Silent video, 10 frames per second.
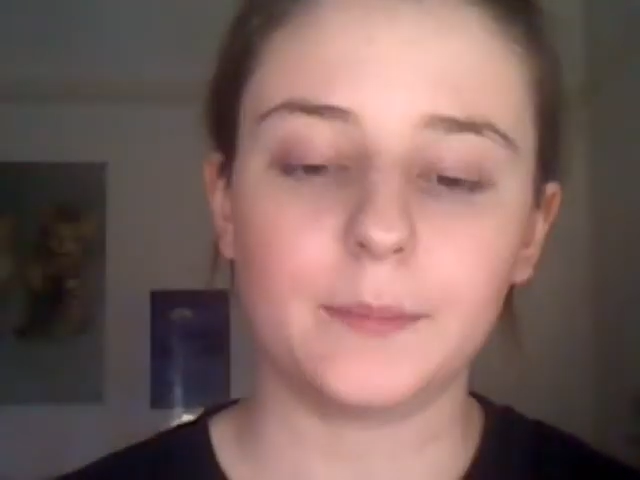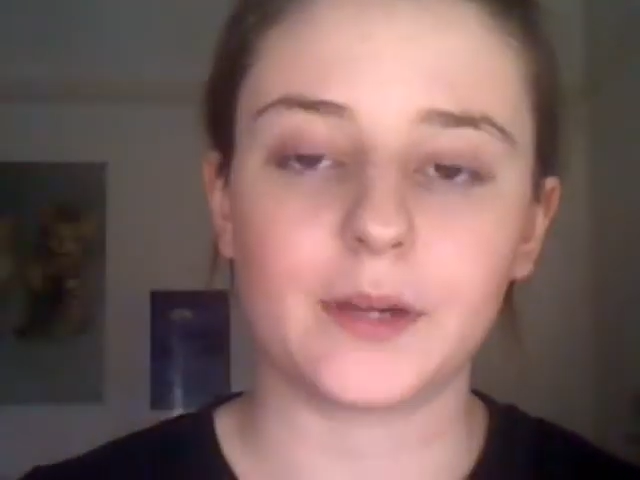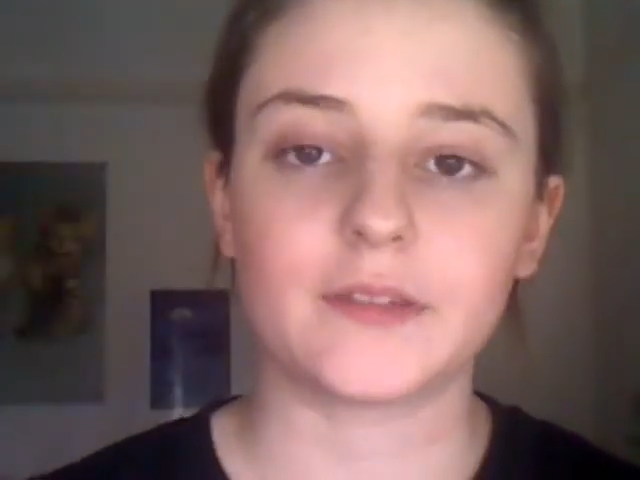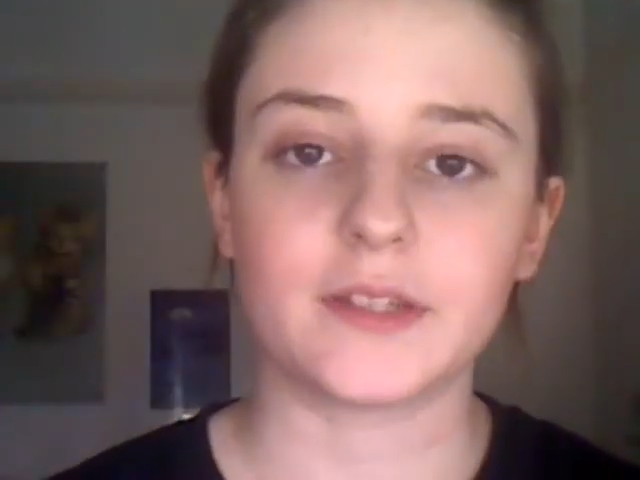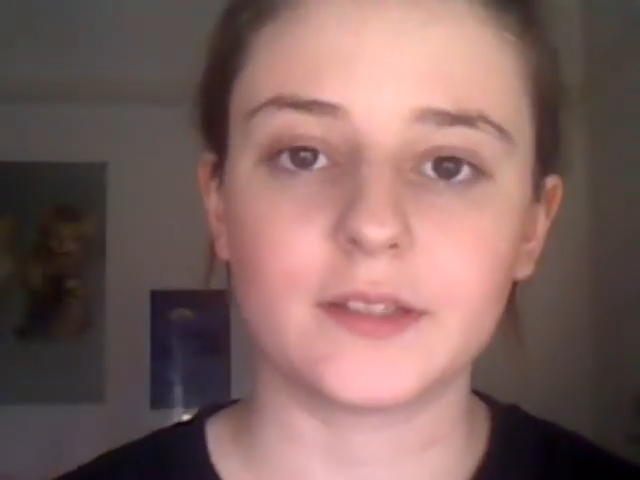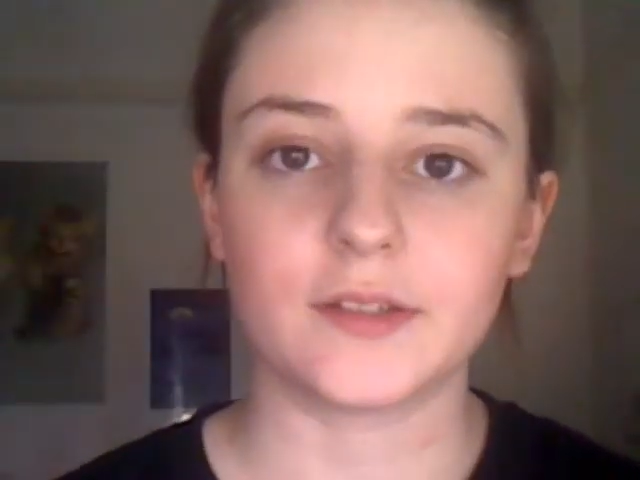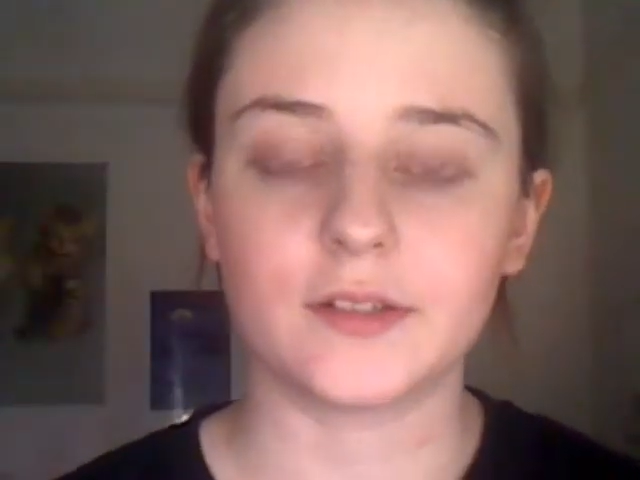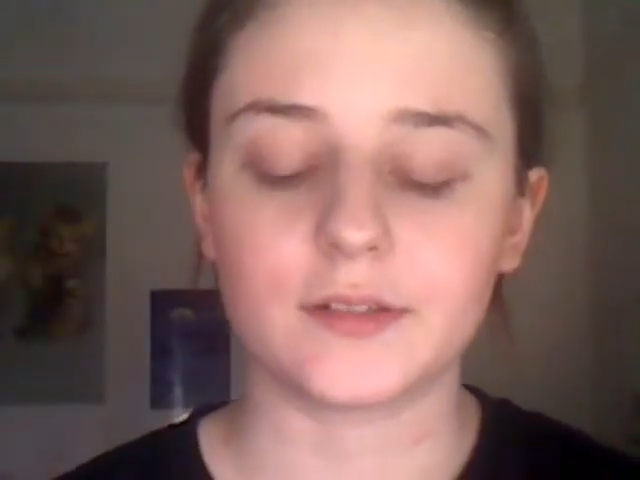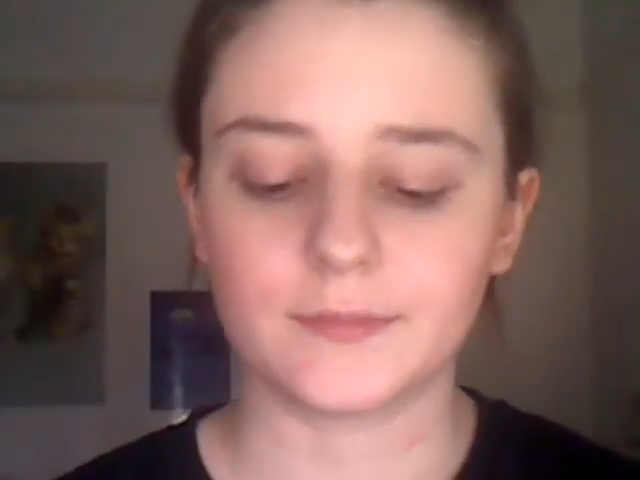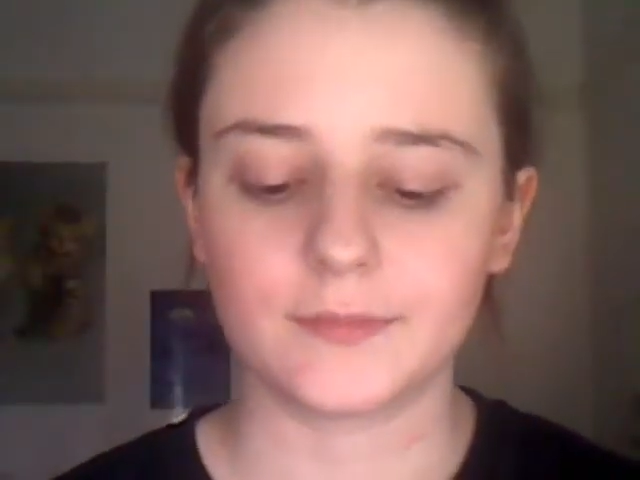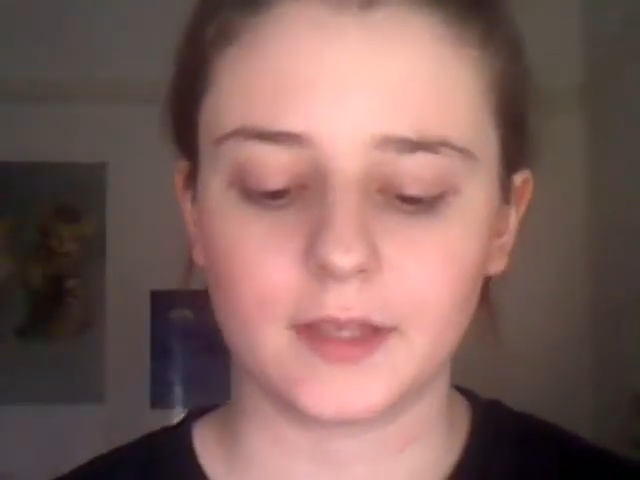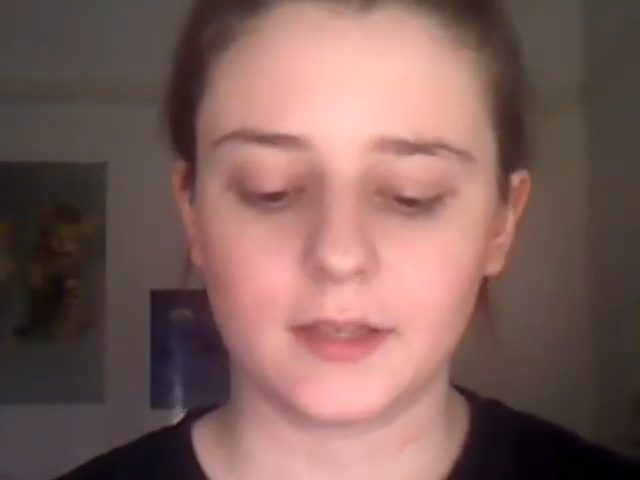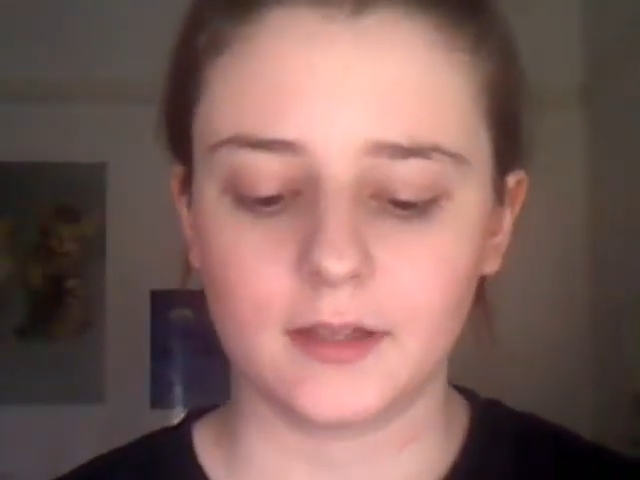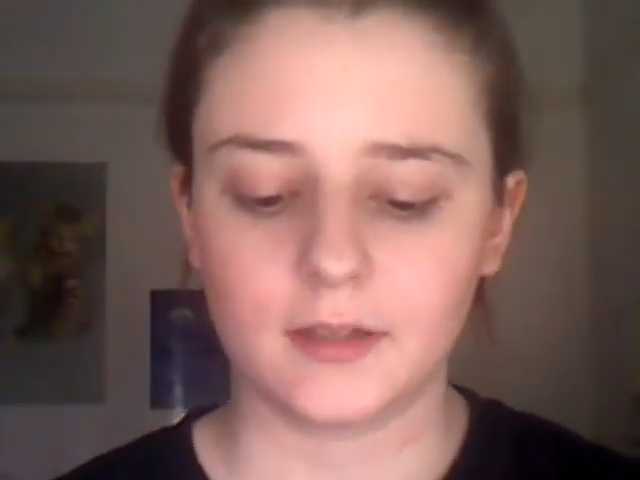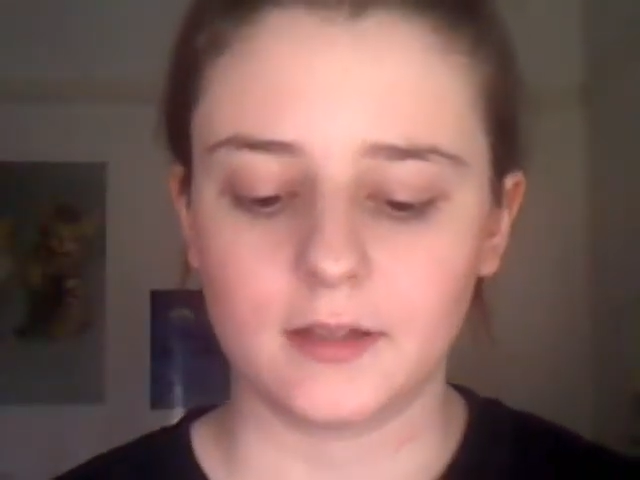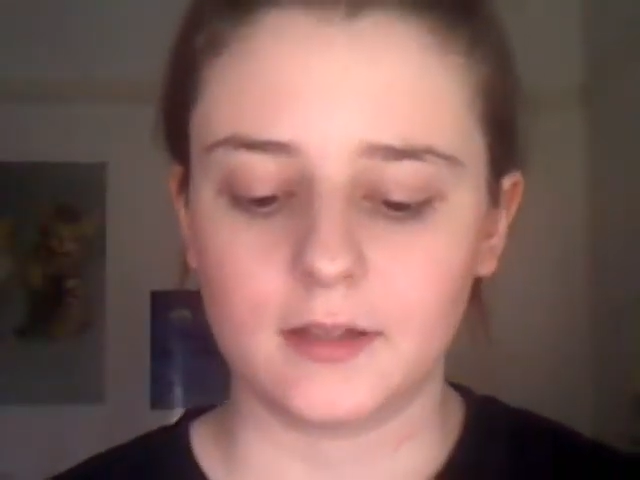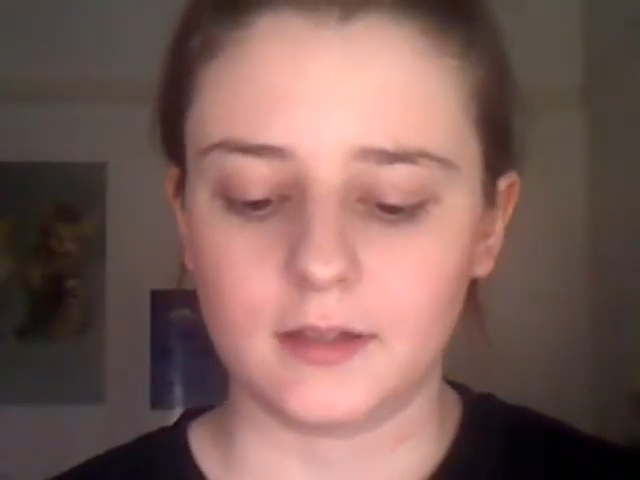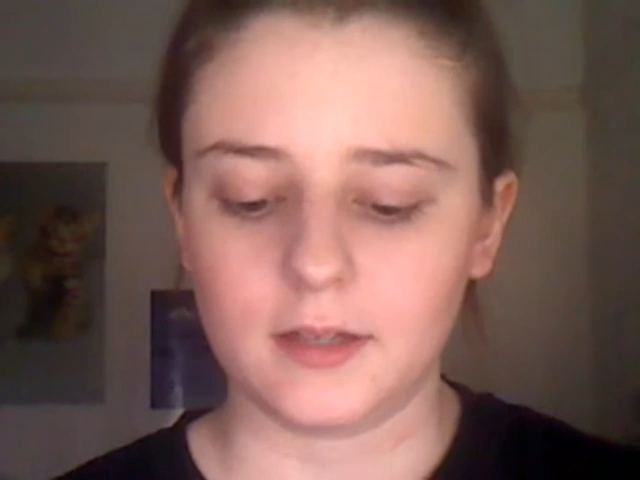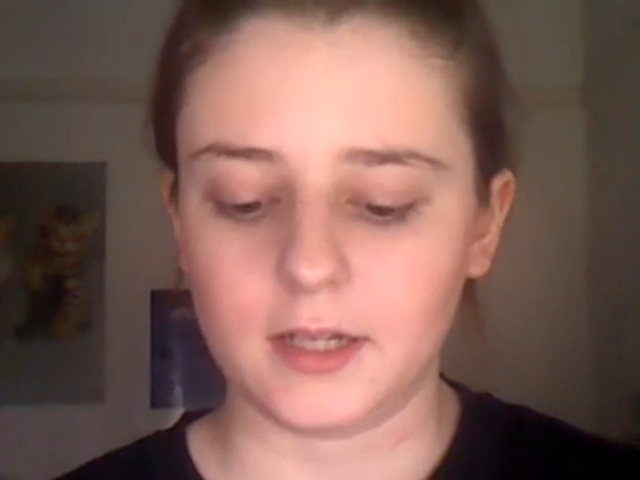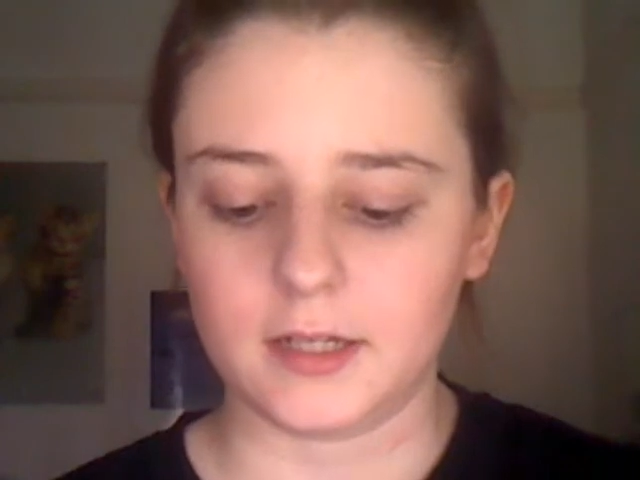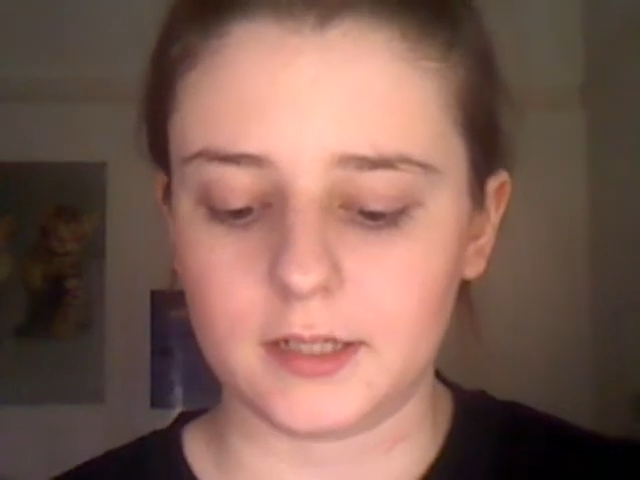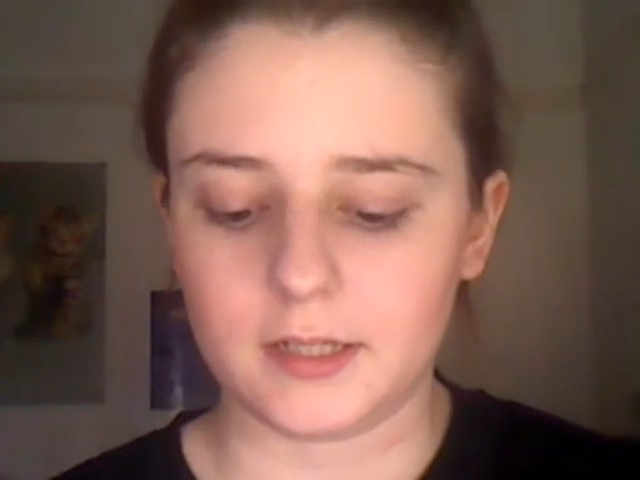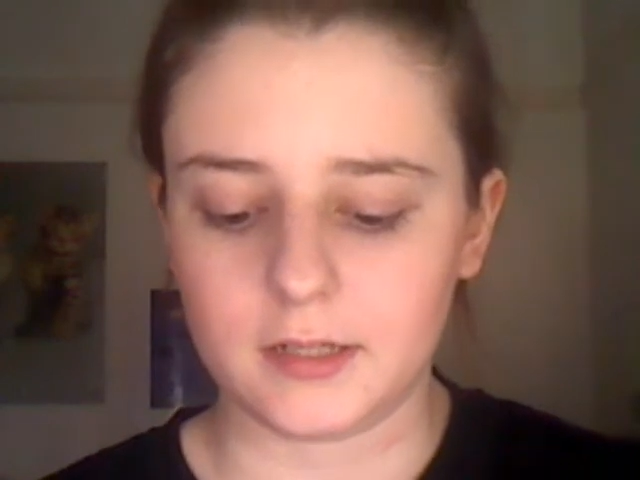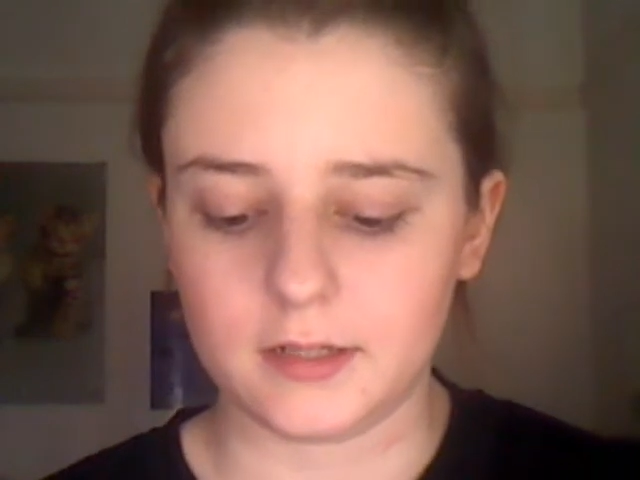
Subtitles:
Birthday Suit, and